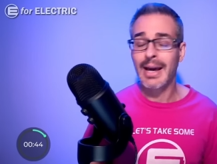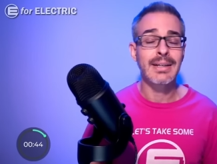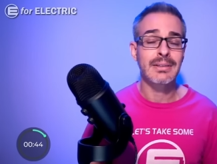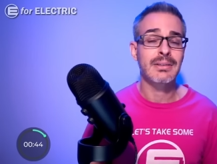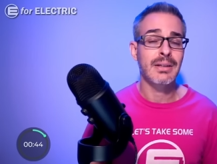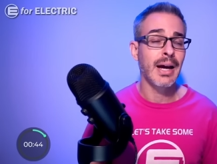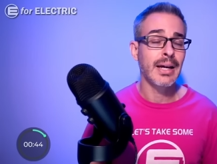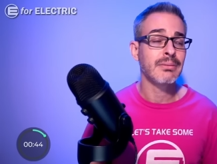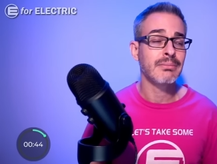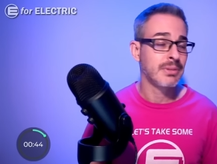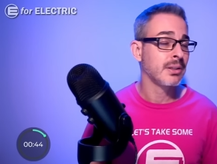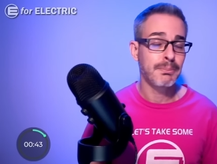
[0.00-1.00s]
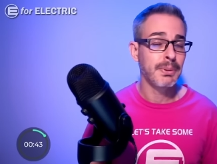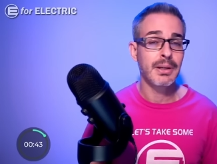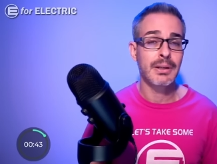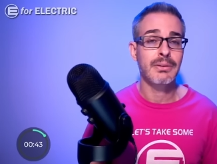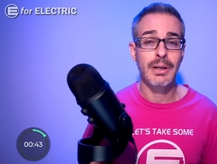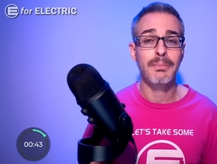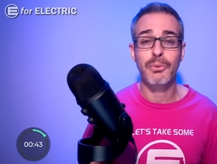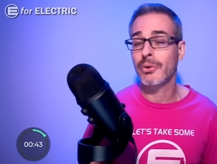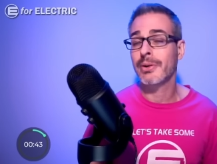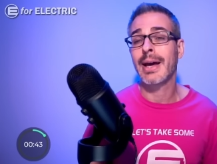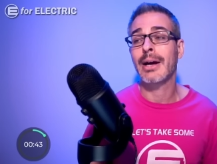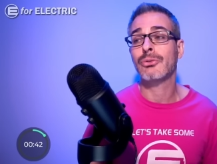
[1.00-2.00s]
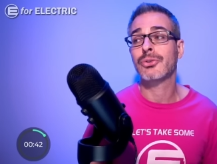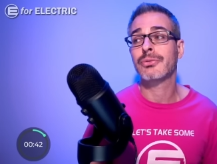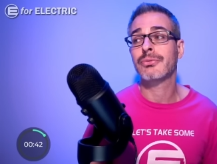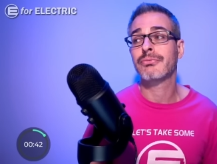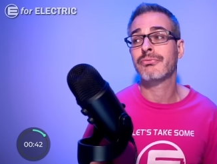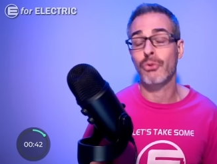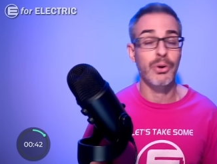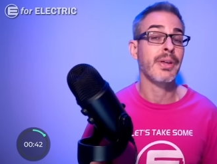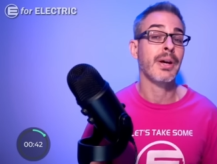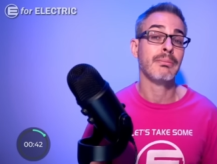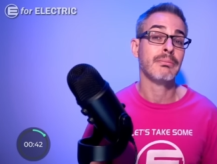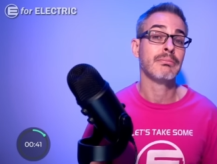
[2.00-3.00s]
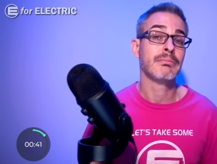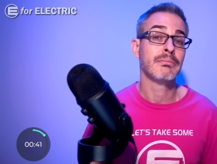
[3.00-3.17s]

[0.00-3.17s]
yes, I did pick their pronouns for them.